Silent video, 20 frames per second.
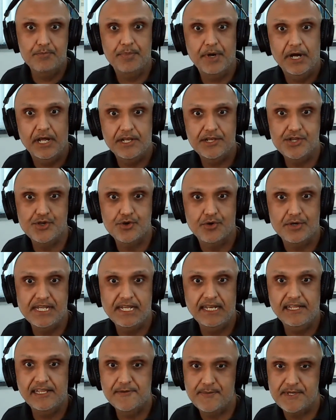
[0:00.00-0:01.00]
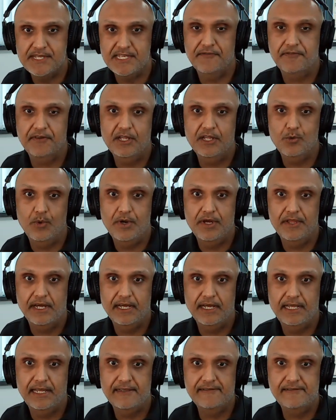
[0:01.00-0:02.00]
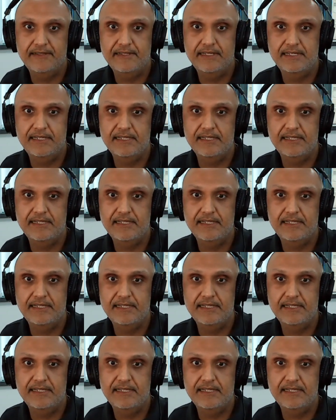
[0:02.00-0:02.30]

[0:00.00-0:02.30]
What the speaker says: but you're dealing specifically with, I guess,